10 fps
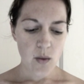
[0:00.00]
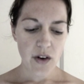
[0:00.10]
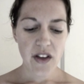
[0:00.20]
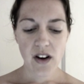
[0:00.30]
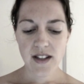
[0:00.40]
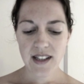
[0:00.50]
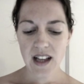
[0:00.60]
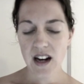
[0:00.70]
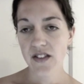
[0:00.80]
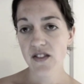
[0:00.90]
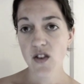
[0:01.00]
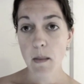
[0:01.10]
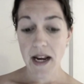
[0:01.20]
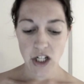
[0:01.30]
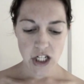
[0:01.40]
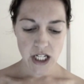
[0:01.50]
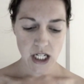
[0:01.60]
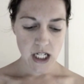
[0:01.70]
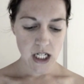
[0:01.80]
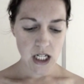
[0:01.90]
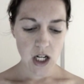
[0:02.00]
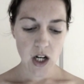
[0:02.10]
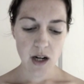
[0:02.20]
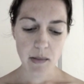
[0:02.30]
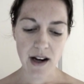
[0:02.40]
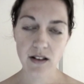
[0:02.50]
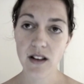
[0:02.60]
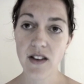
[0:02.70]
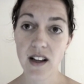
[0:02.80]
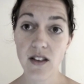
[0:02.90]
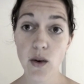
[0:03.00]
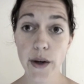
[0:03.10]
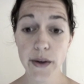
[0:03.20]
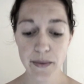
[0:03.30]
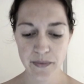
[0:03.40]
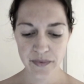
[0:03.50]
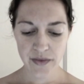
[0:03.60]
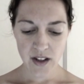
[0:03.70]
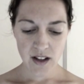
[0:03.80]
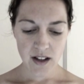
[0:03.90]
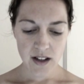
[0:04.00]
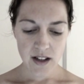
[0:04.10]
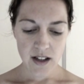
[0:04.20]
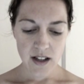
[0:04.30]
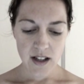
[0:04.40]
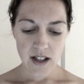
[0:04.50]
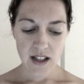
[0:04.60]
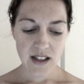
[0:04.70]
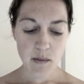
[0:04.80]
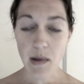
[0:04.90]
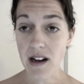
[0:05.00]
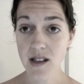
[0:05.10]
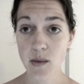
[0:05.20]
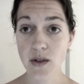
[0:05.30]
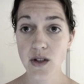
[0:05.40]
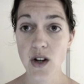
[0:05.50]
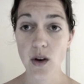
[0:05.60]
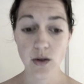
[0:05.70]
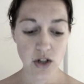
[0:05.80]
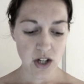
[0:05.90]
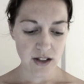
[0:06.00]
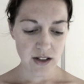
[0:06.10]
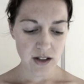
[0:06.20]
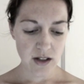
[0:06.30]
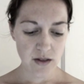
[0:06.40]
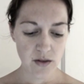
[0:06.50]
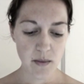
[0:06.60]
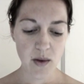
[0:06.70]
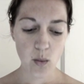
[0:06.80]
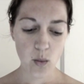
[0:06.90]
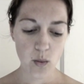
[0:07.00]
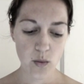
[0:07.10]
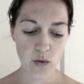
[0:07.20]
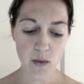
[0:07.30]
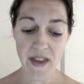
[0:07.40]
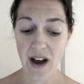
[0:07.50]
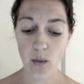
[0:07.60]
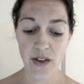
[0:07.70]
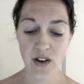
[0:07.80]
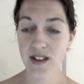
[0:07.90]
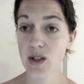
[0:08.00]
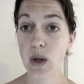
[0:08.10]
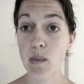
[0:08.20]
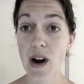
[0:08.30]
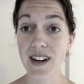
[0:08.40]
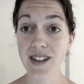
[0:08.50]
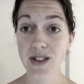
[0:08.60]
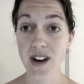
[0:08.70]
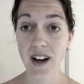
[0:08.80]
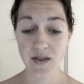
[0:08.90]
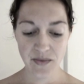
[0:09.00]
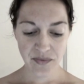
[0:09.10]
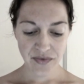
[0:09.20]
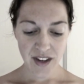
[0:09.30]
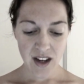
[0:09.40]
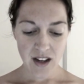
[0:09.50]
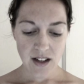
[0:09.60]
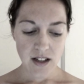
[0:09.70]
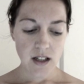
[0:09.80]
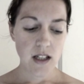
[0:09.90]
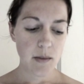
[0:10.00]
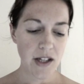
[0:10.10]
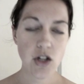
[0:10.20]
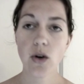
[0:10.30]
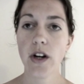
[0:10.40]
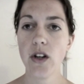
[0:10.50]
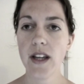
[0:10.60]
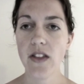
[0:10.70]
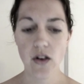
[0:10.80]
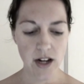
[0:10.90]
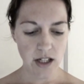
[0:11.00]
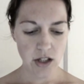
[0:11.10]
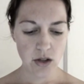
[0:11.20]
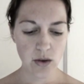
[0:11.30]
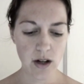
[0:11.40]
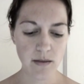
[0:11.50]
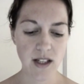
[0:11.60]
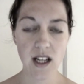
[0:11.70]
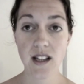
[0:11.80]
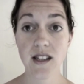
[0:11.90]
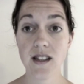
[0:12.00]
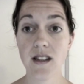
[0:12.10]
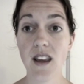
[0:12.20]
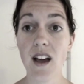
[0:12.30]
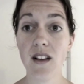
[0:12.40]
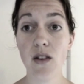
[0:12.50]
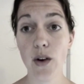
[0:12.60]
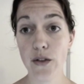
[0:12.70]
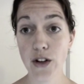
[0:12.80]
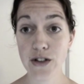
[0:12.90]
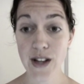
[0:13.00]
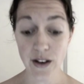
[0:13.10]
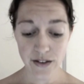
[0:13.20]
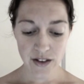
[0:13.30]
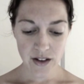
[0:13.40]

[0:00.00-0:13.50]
While there is a lot of information on a bottle of olive oil, it's impossible to know just from that whether it's a good product or not. To be sure, you'll either need to taste the olive oil for yourself